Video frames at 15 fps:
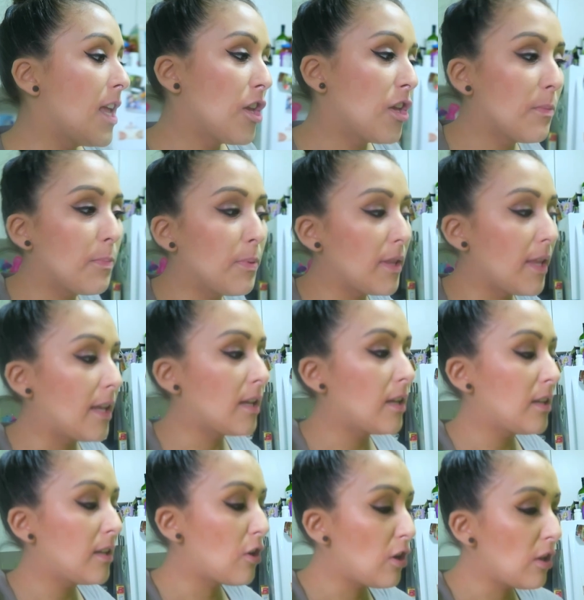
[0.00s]
gonna put like
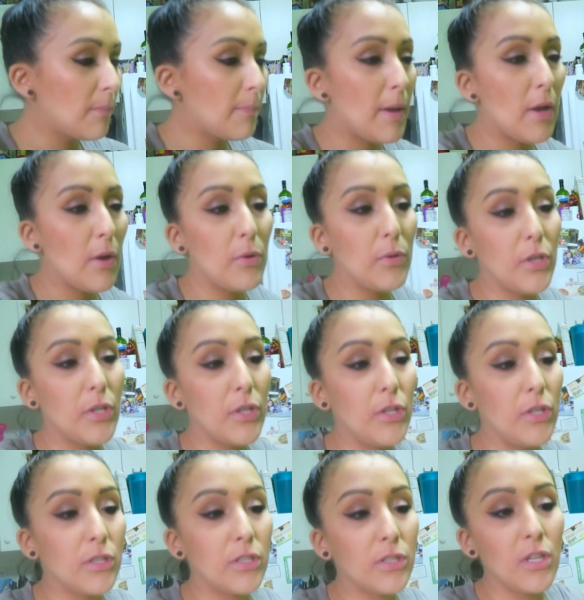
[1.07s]
garlic
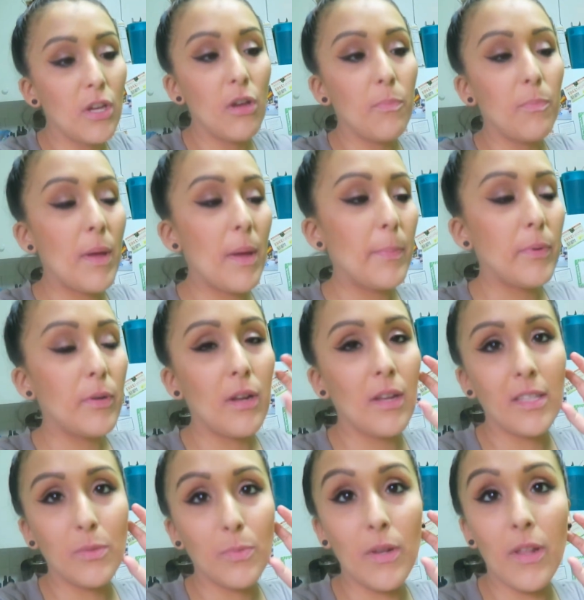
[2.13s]
powder, salt, pepper, I
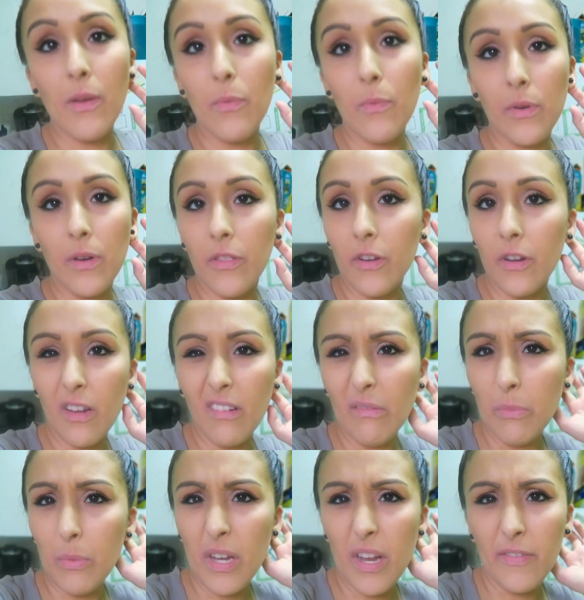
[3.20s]
guess what what other
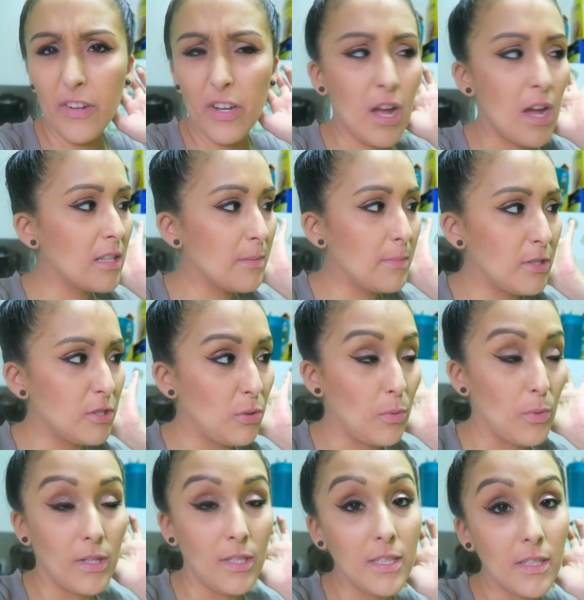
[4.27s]
whatever condiments you
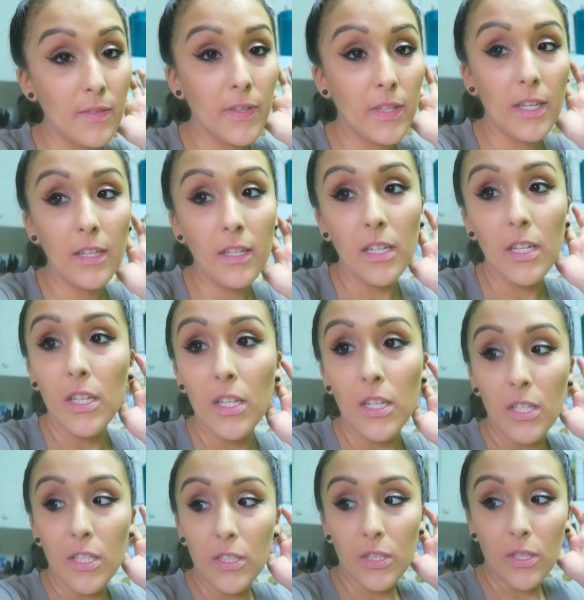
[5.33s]
want, stuff like that.
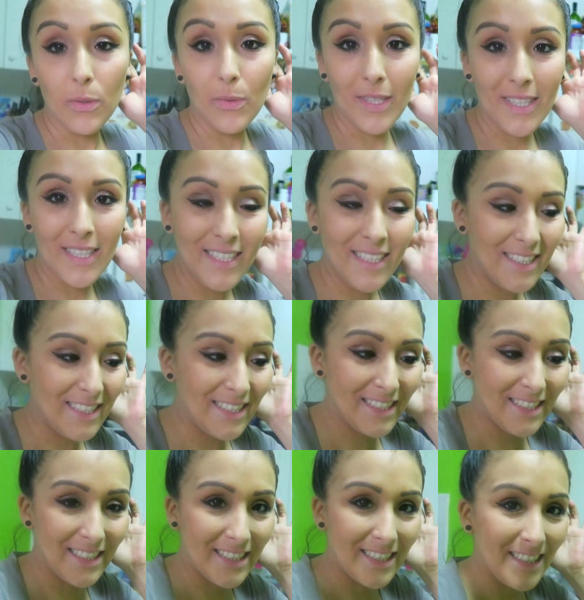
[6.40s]
So
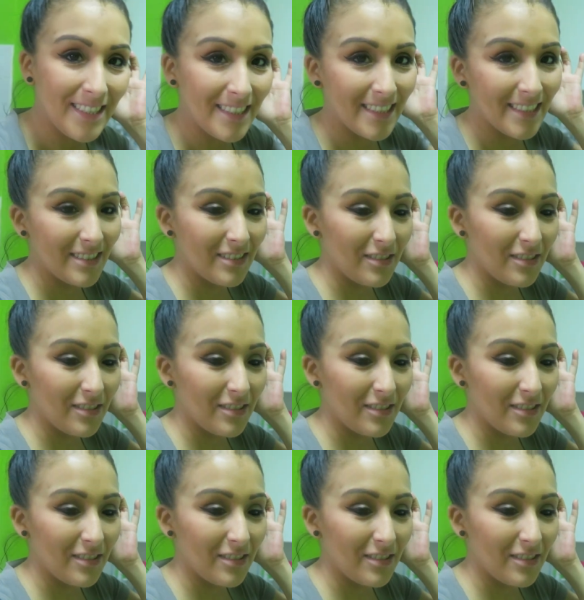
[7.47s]
uh,